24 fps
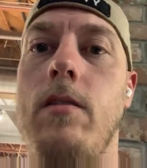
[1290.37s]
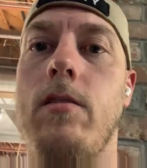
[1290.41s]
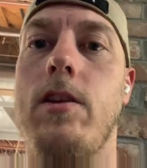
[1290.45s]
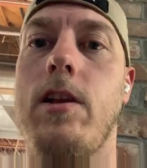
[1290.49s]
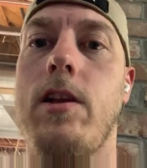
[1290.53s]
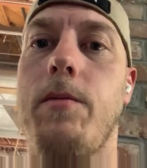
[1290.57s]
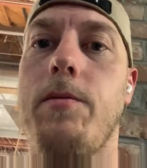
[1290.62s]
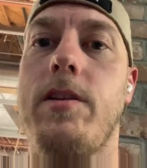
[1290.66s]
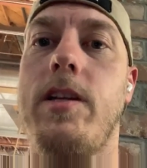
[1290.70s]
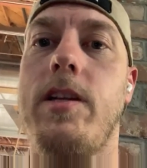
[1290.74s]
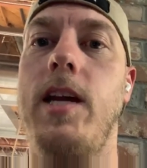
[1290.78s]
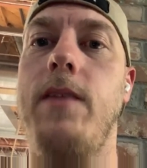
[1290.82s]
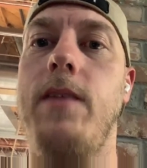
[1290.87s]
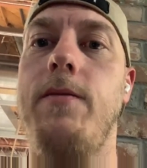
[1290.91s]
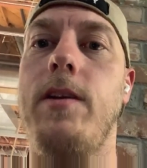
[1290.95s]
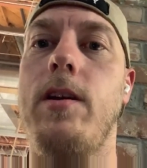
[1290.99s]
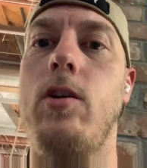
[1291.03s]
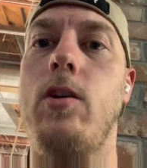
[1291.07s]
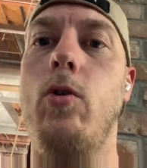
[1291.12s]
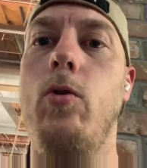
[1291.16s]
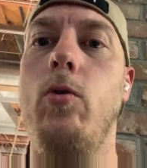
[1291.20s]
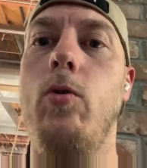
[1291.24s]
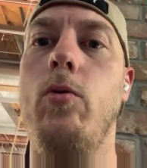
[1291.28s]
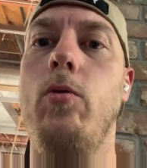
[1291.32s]
What's up,
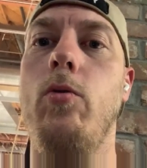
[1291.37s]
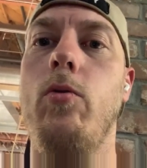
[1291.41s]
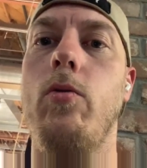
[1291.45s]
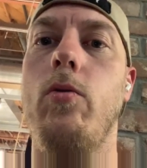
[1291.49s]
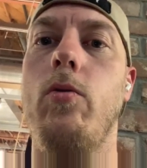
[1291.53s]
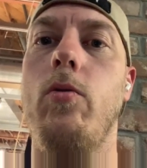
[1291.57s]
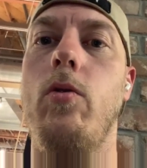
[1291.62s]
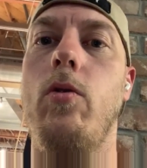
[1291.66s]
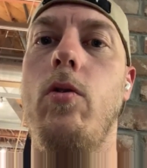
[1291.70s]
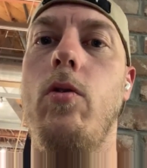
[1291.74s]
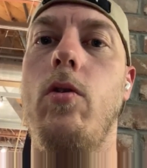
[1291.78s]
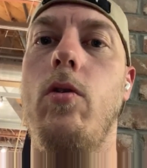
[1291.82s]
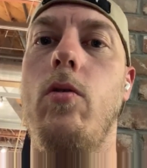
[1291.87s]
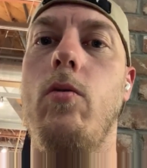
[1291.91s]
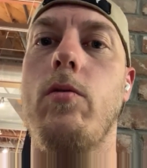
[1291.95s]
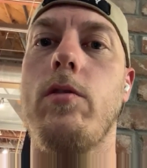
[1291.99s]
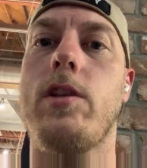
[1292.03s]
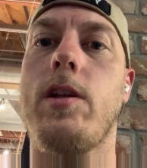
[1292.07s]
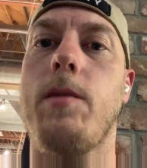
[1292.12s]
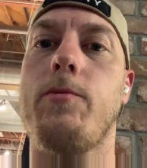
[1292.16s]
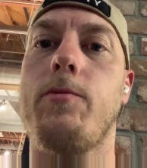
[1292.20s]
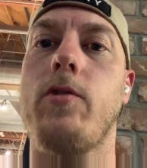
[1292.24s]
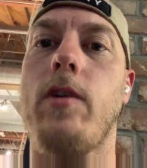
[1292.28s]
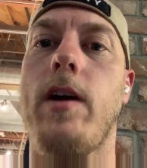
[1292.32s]
Steven?
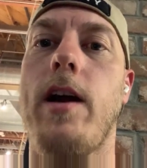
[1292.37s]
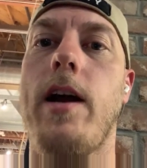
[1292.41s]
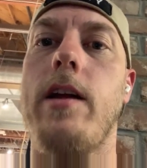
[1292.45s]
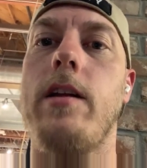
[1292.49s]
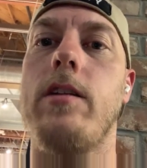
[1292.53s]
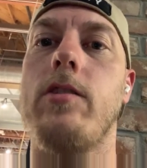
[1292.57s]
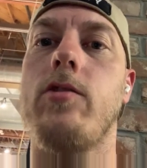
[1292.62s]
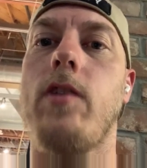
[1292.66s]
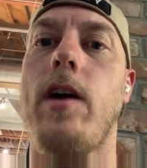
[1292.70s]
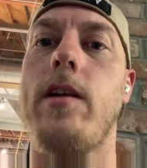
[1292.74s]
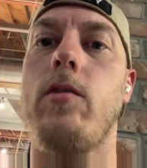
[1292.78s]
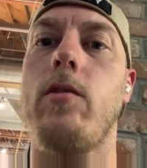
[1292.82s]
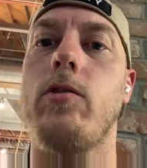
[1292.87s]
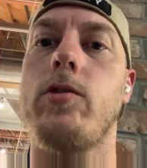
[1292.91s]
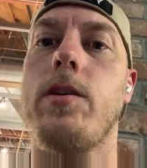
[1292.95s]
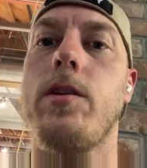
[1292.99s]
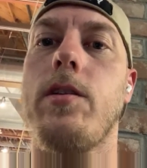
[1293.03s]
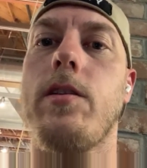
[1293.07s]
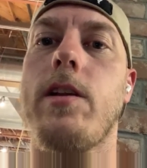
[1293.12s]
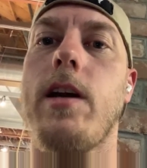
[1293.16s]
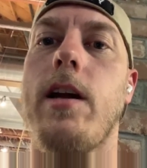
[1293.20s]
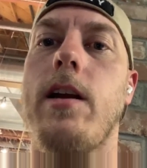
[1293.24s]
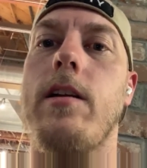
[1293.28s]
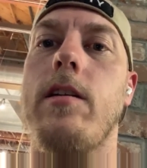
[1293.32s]
What's up, Dried
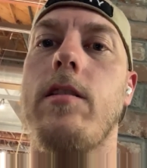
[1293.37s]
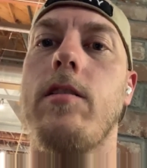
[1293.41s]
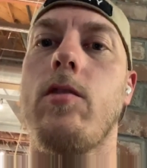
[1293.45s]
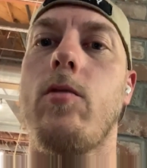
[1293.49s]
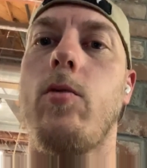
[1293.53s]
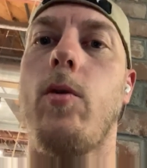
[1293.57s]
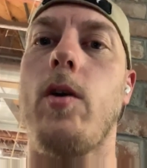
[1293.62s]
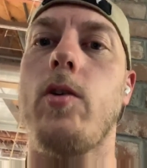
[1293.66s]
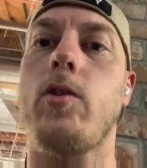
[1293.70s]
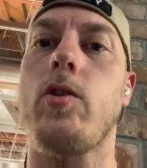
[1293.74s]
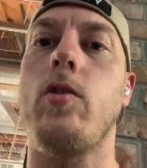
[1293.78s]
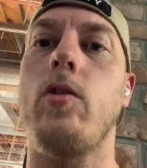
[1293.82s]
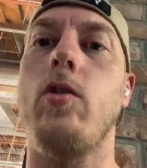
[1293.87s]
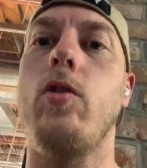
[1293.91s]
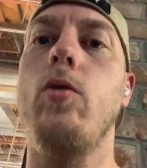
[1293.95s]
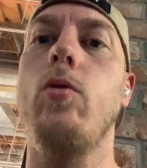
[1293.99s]
Ocean's got another question.